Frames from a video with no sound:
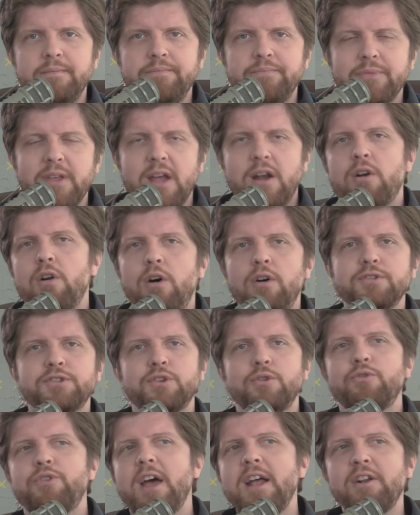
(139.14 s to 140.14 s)
And it
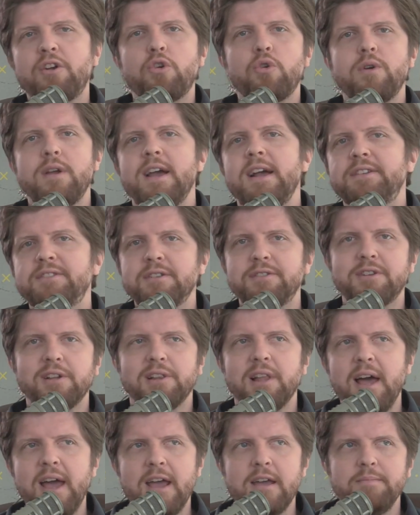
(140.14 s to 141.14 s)
also then creates a
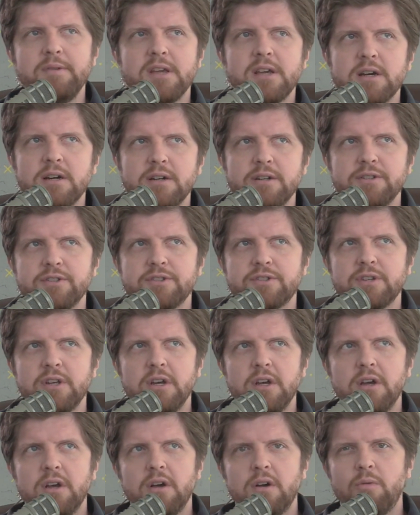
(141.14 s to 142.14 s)
delay because,
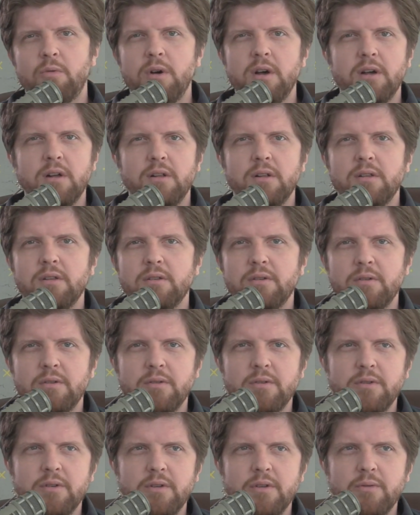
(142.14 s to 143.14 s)
well,
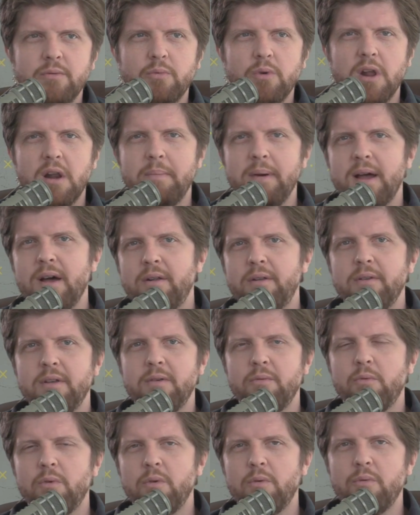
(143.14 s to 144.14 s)
what about
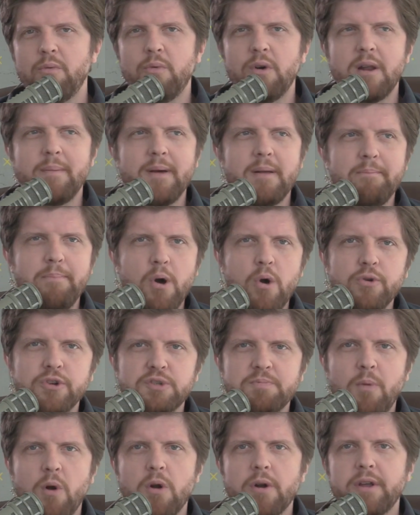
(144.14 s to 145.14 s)
what about
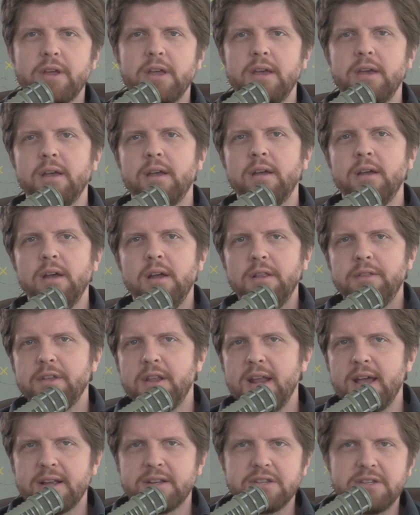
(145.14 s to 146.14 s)
postmarking the
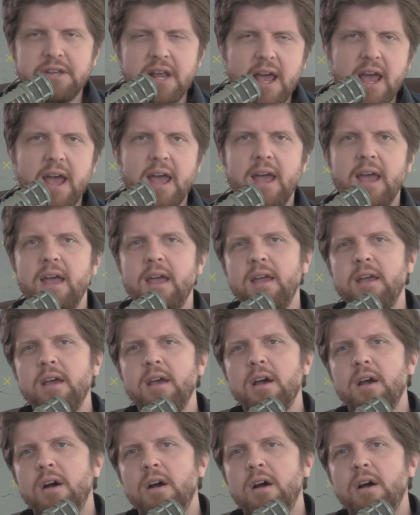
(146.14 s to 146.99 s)
next day?